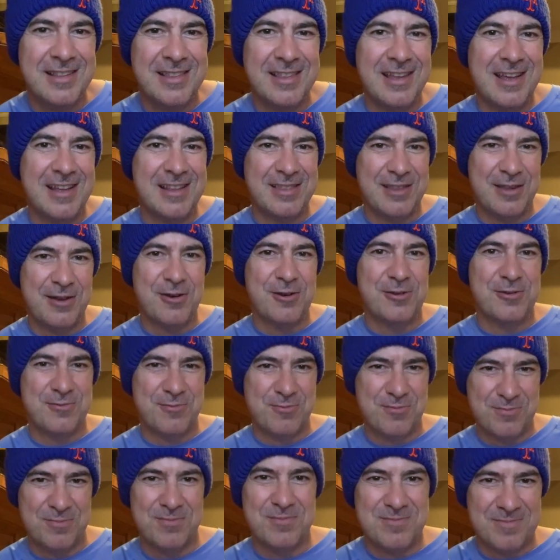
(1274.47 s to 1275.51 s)
that they're
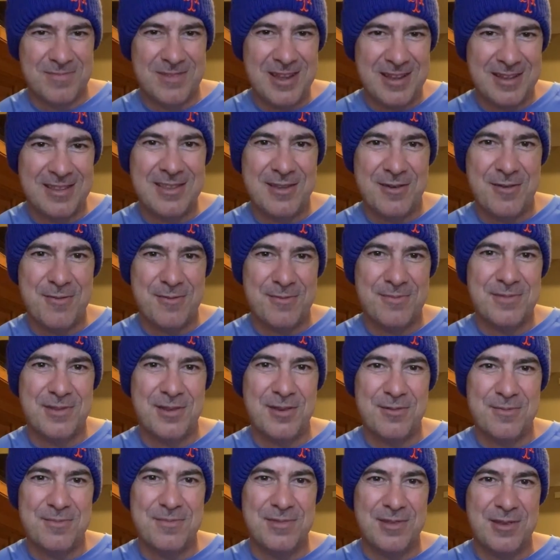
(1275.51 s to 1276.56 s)
that they're
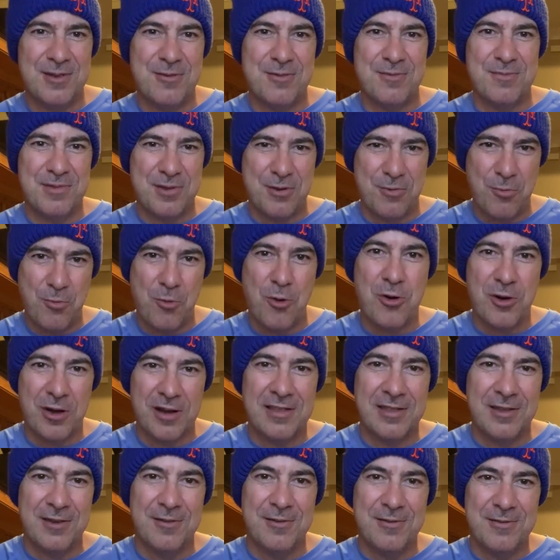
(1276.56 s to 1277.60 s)
they're they're they're
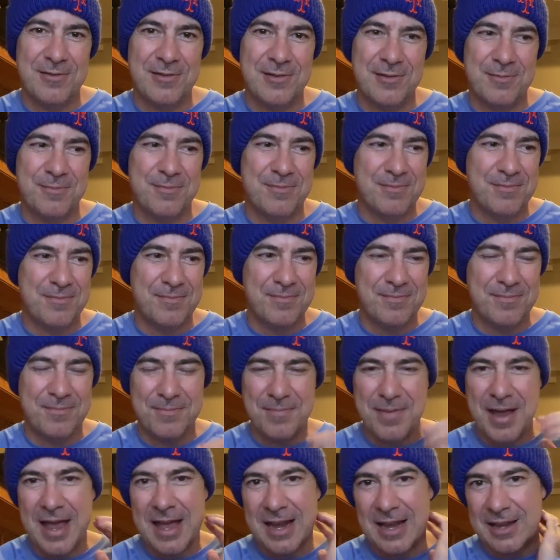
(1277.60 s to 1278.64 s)
work they're they're
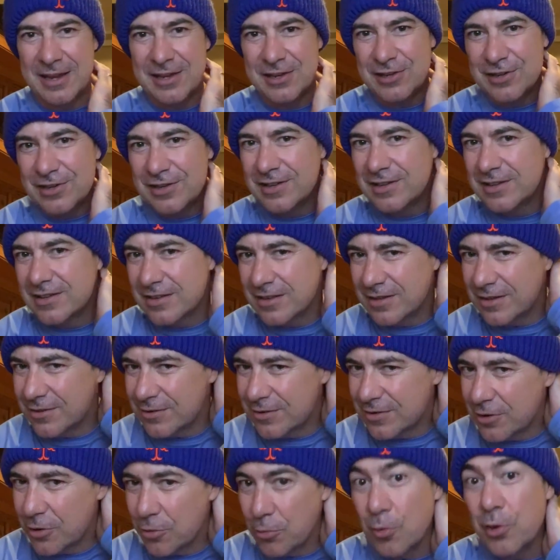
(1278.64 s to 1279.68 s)
battling you. They're
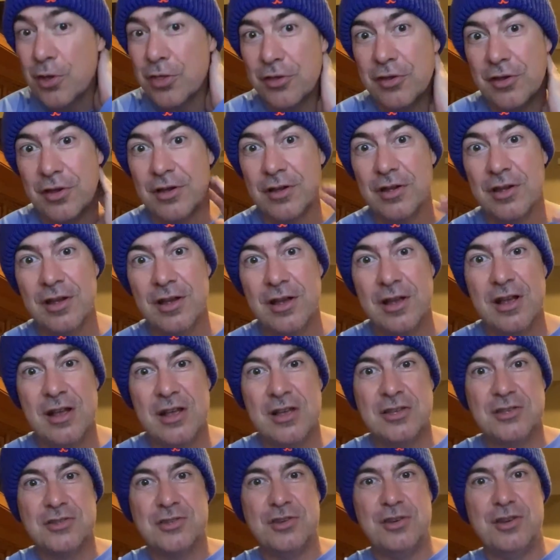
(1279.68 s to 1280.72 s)
they're with you.
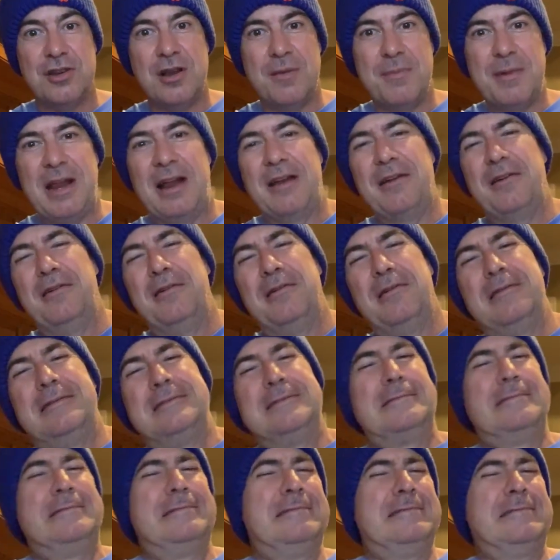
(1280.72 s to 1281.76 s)
So you're going to be like
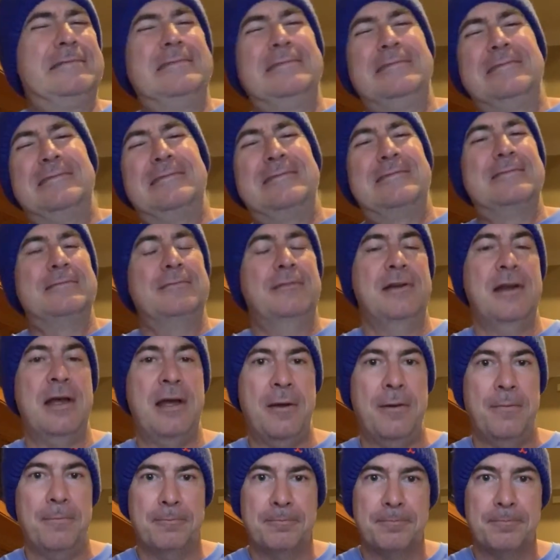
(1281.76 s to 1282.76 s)
now